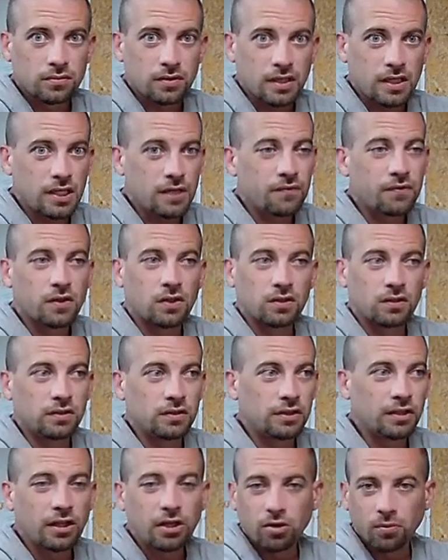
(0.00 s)
even a
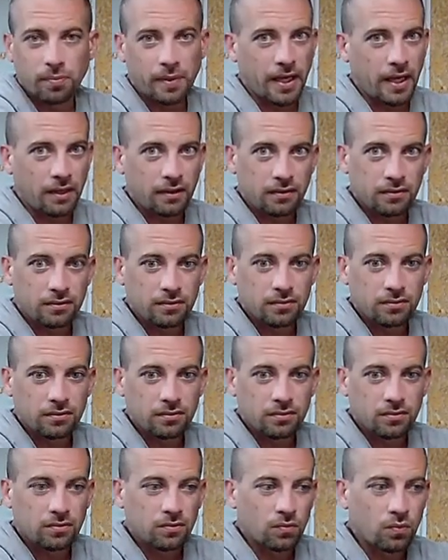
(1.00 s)
little bit
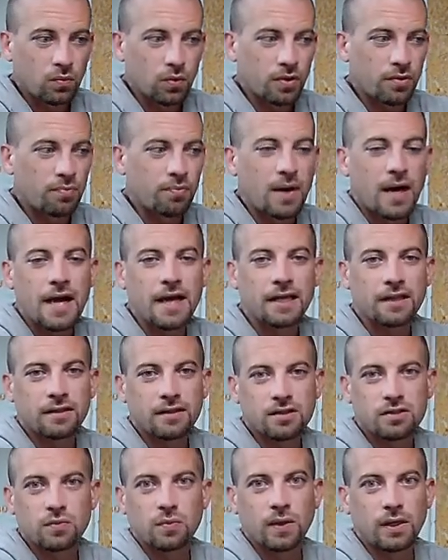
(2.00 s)
with buying
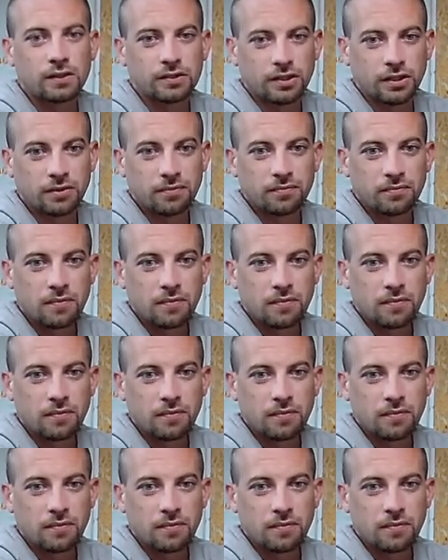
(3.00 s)
this welder.